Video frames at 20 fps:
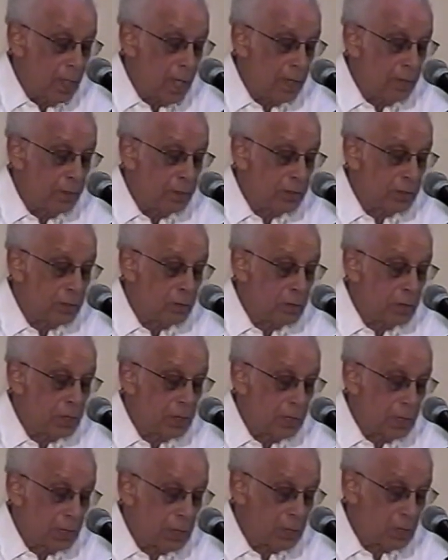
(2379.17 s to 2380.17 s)
and the
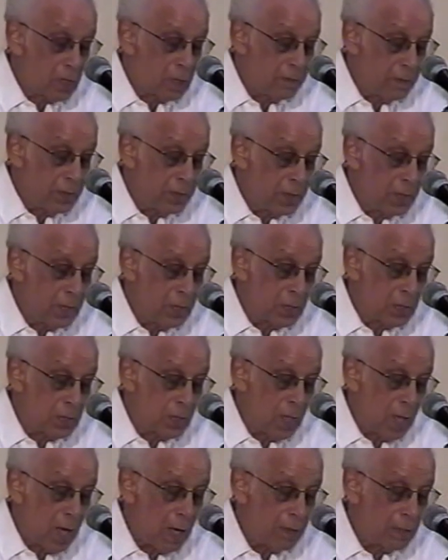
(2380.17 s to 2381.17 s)
social
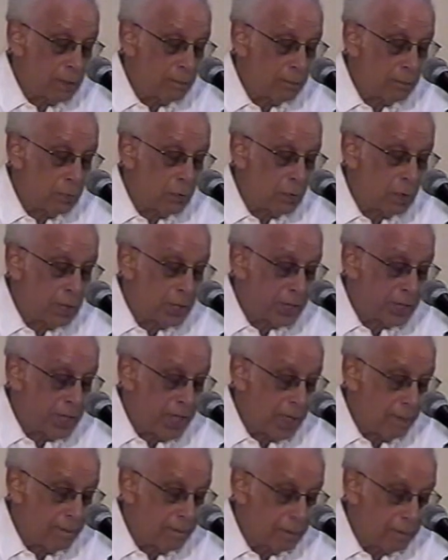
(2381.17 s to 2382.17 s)
services are in poor
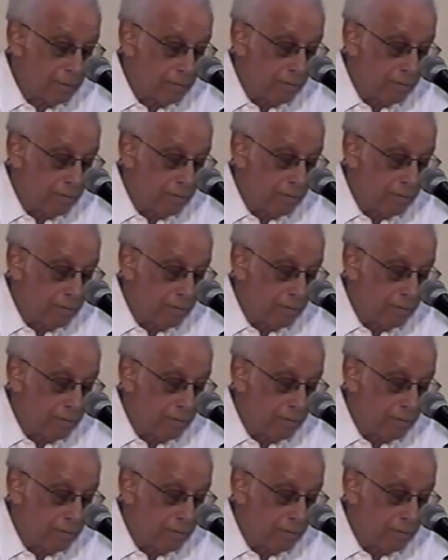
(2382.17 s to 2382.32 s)
shape.